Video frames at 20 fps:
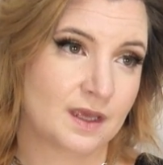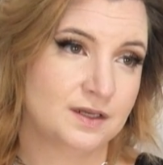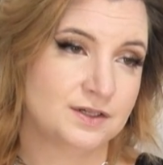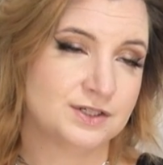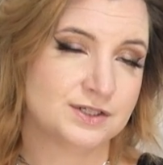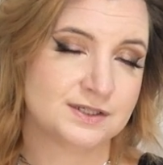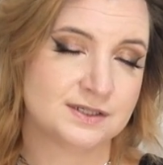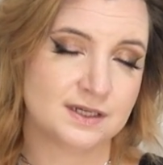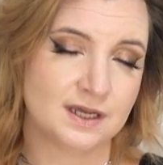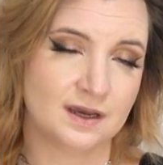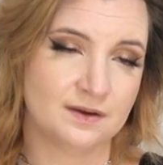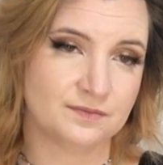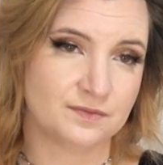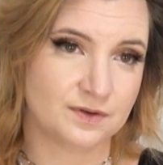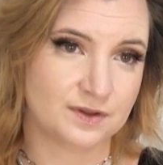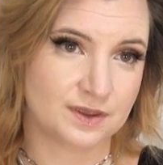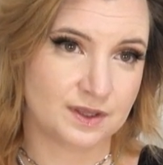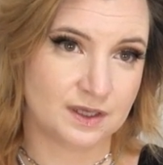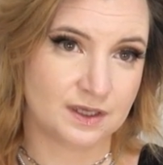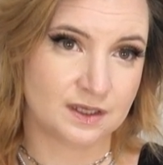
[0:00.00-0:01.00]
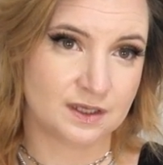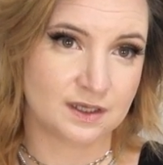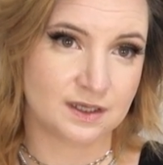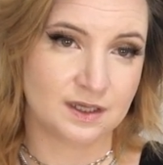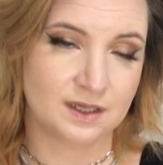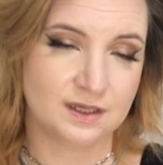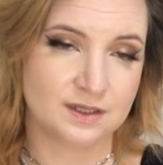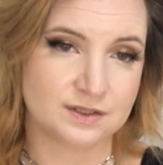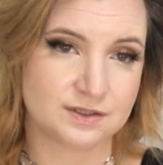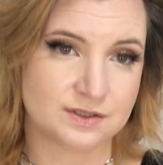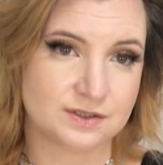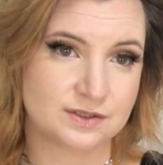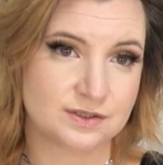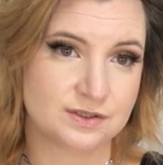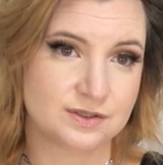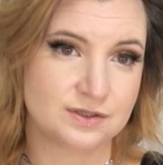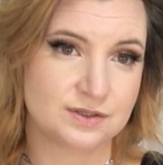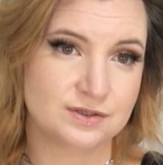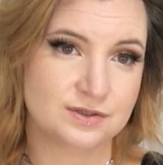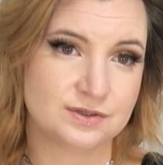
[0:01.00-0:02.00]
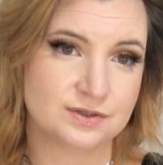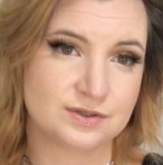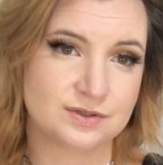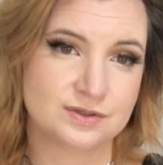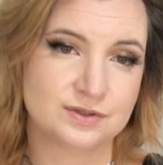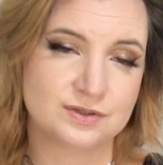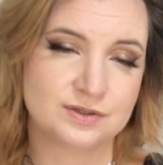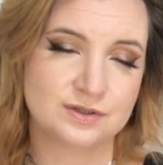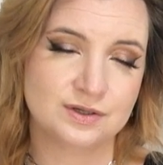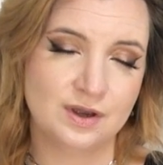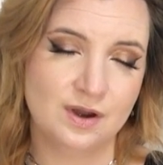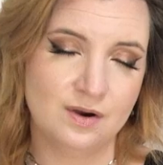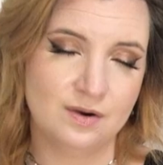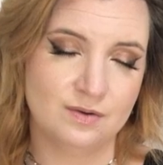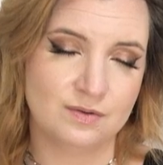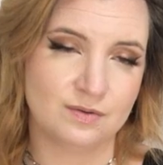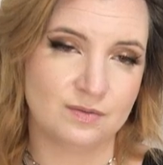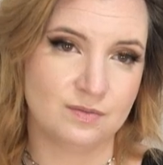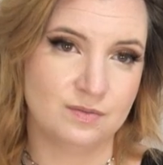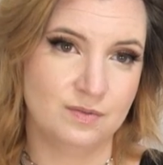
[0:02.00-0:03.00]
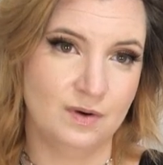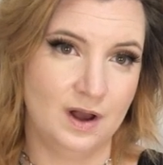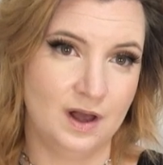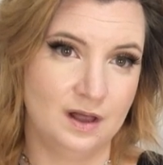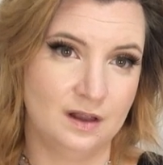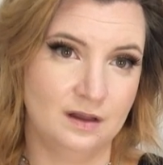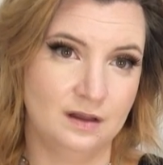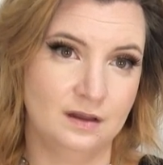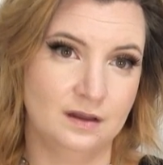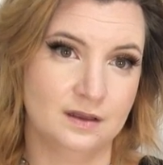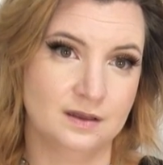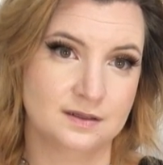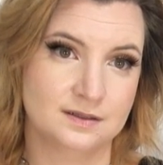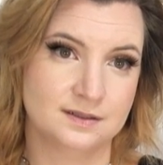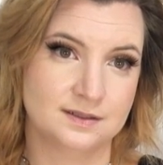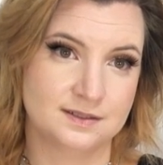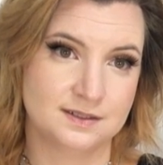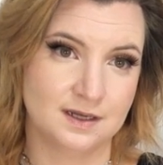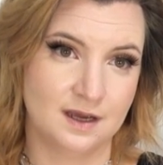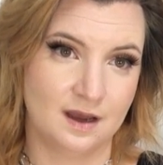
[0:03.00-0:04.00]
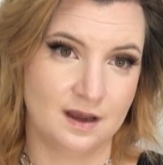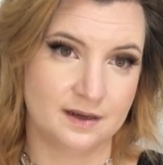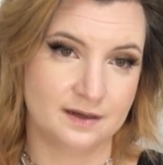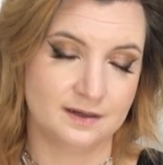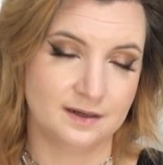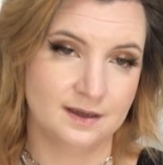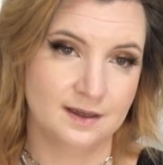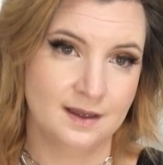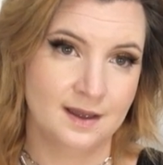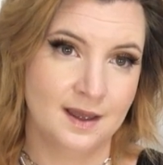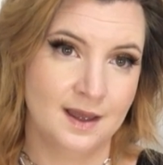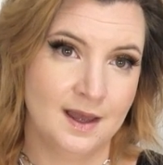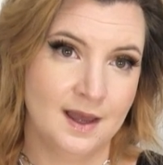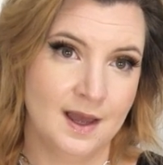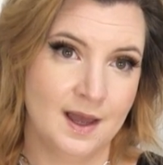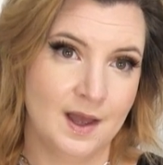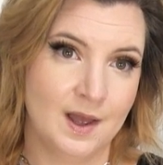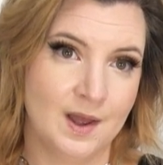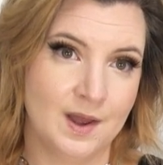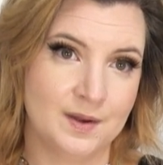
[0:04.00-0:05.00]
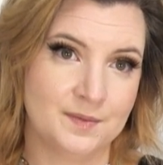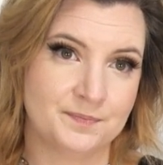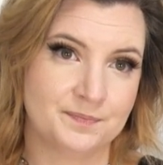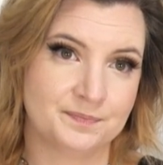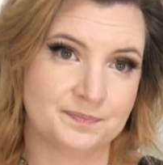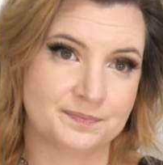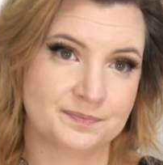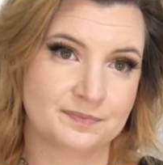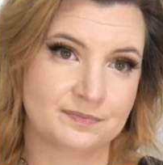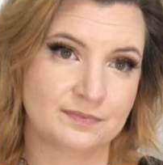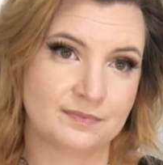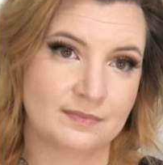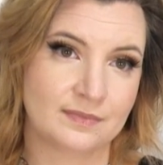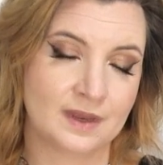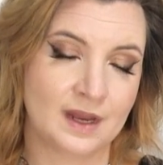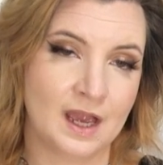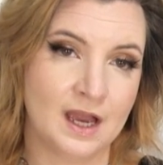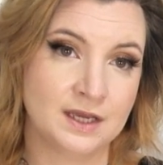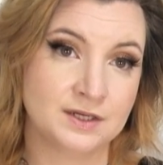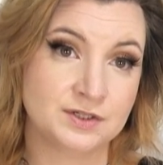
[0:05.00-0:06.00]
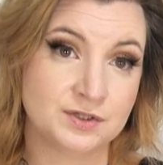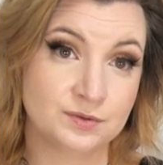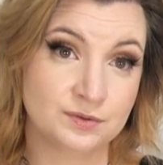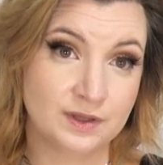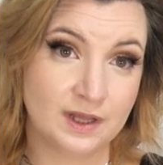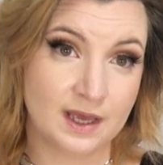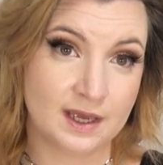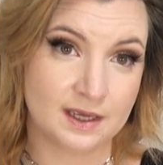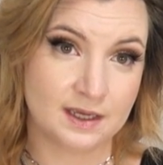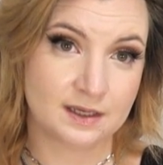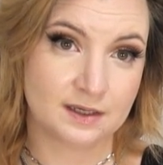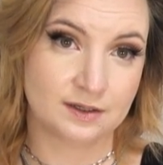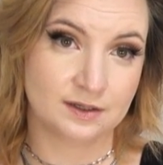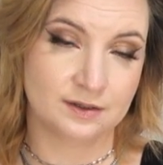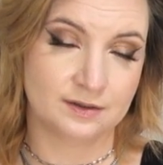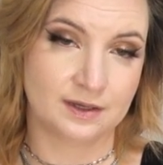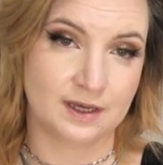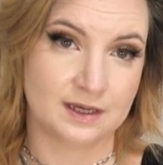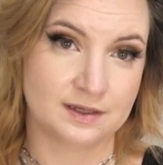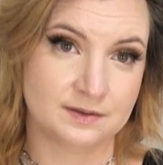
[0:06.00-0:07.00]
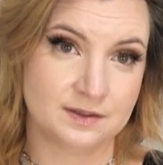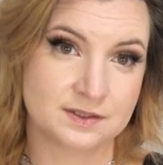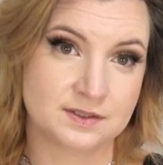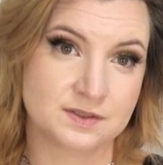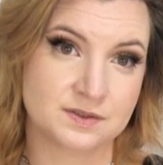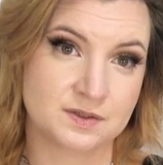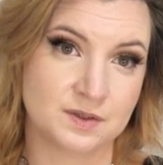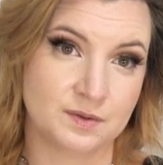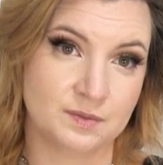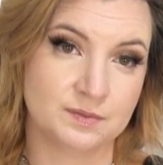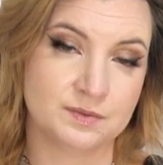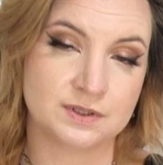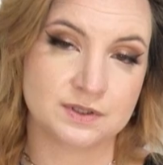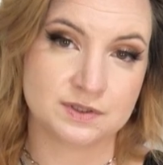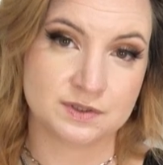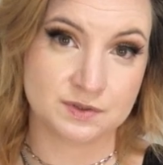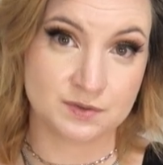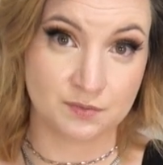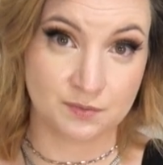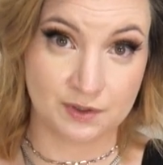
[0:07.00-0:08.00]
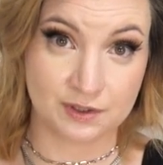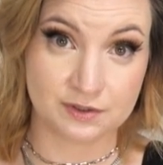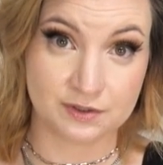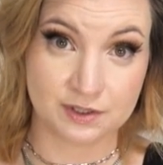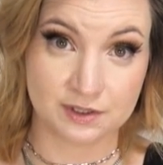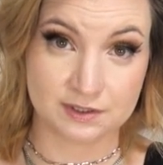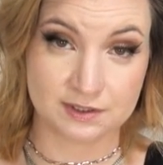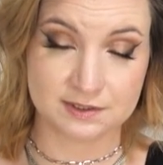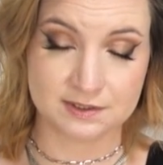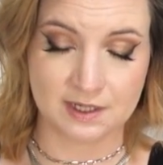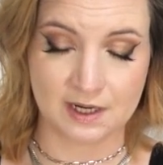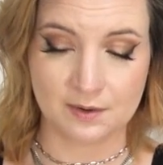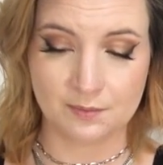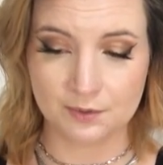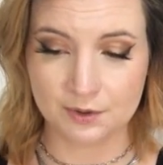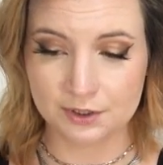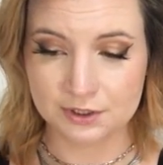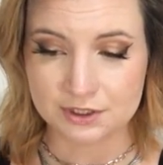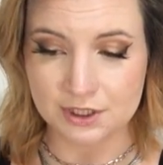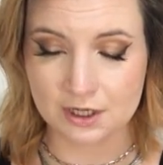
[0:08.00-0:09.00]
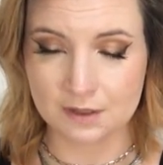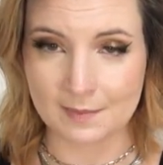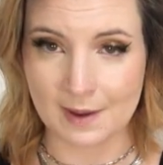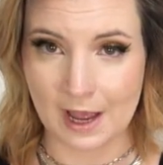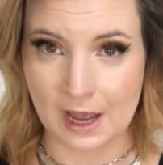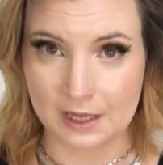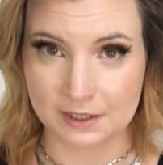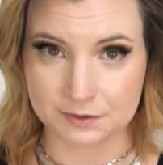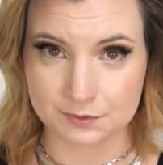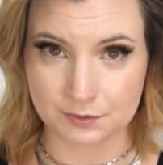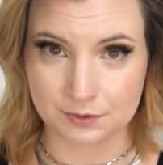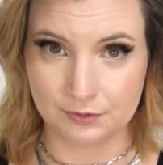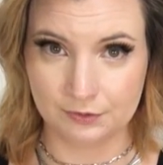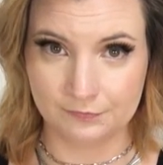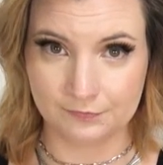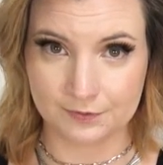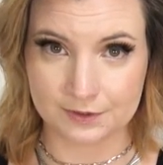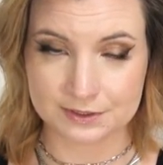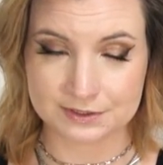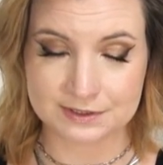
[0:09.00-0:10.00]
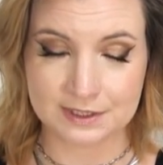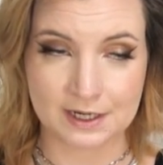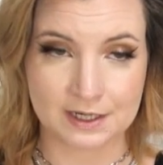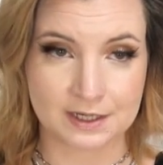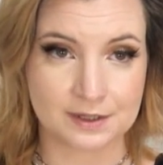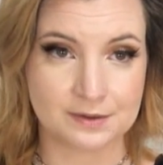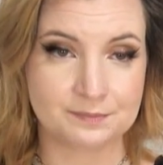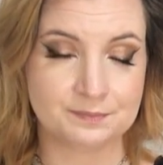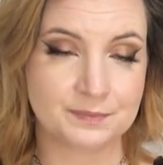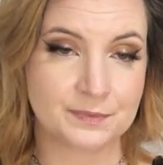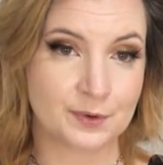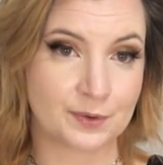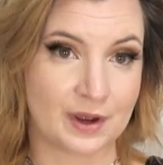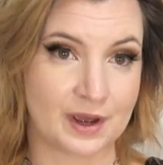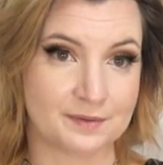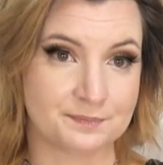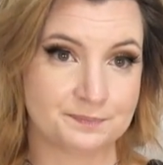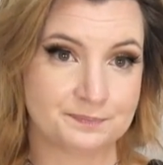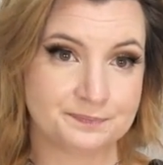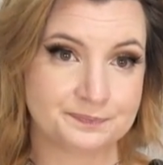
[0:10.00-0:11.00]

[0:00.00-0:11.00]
just everything is so well done. Um, I do like, okay, this is a, this is a weird thing to say. We're going to talk about Asriel for a second. Okay.